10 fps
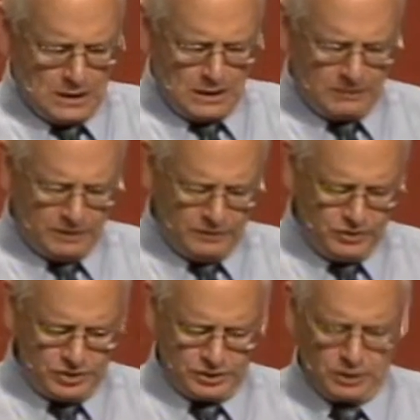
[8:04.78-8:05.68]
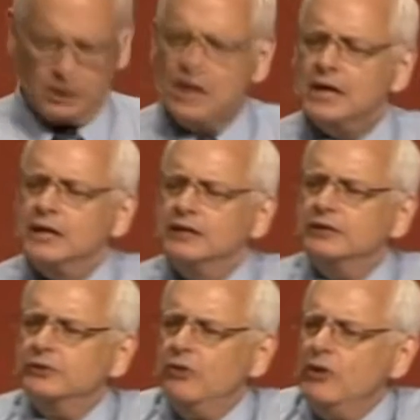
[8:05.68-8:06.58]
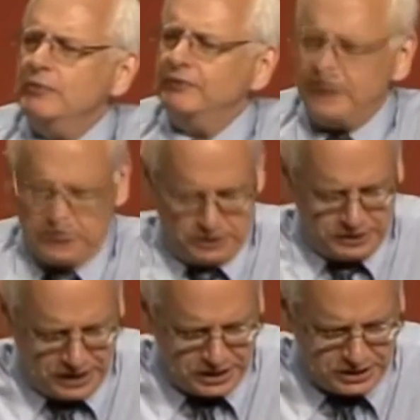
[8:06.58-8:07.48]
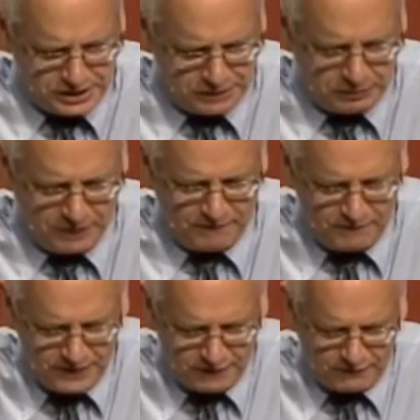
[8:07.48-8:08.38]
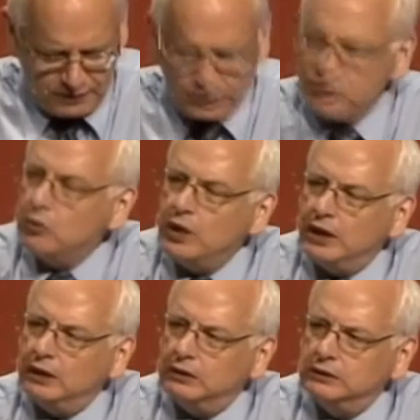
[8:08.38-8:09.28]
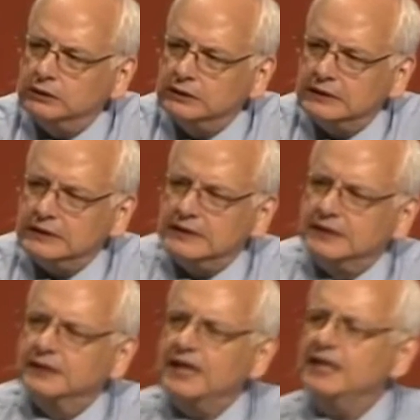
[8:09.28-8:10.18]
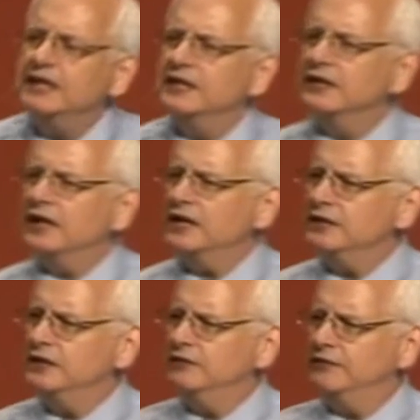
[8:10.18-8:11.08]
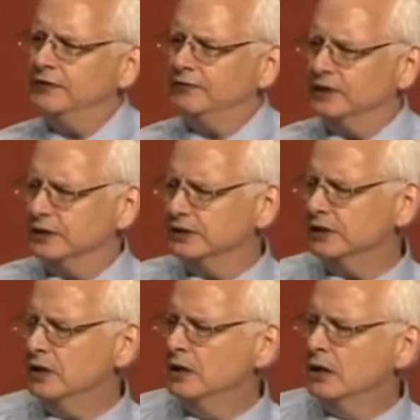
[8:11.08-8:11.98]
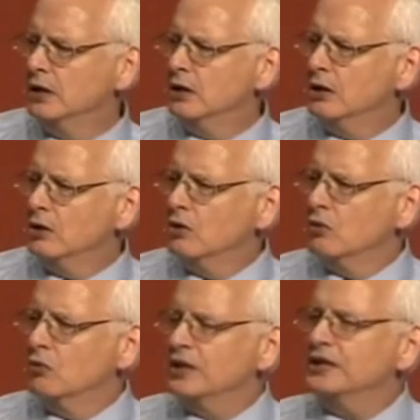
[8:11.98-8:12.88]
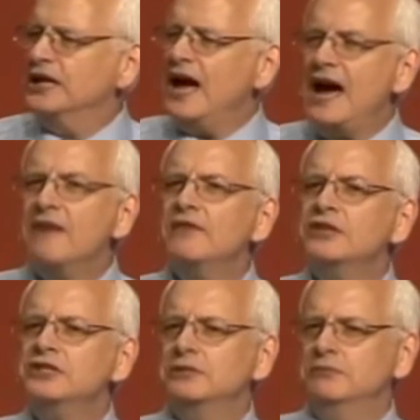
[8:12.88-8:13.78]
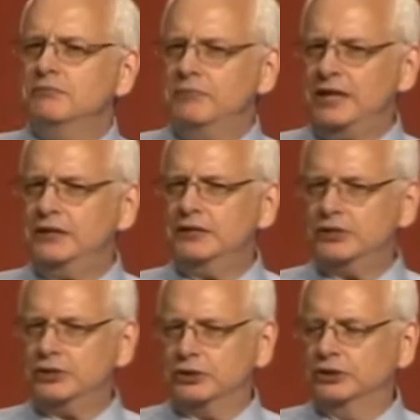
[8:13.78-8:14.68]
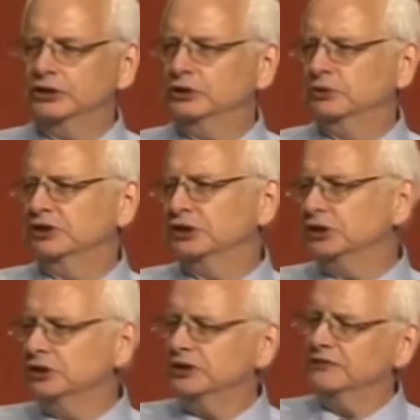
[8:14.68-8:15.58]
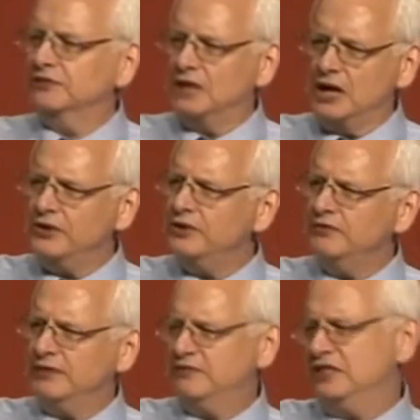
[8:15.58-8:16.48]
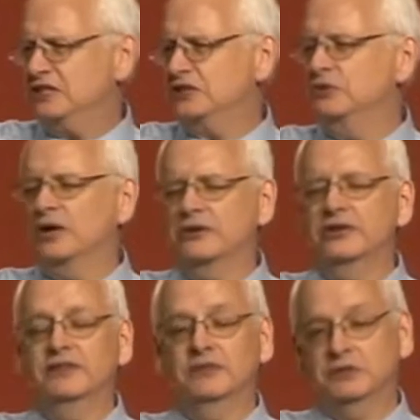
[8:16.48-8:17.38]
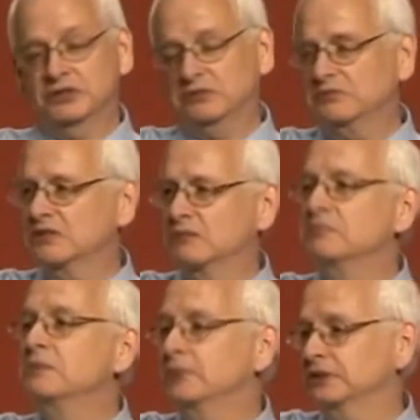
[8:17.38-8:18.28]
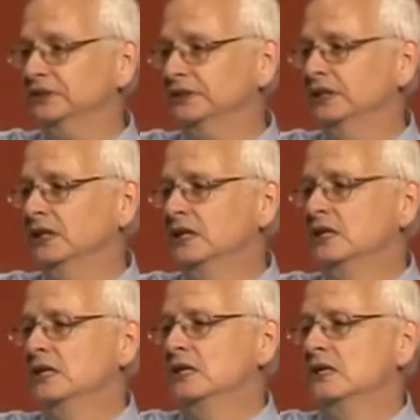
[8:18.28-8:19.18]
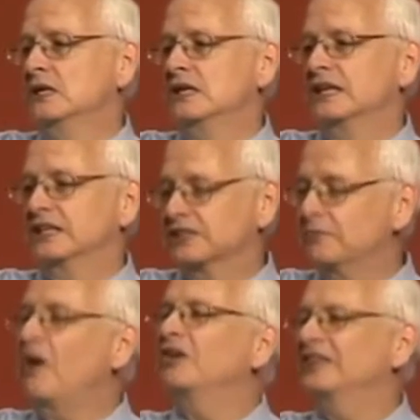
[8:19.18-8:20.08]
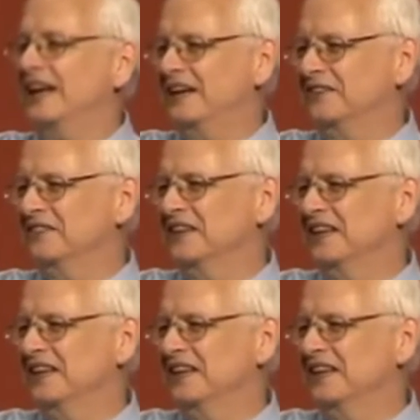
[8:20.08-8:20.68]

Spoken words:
Let me give you just, this growing professionalization, it seemed to me, fit very well the setting in the 1950s when the average Methodist church was a church of 150 to 200, if it was members, in a small town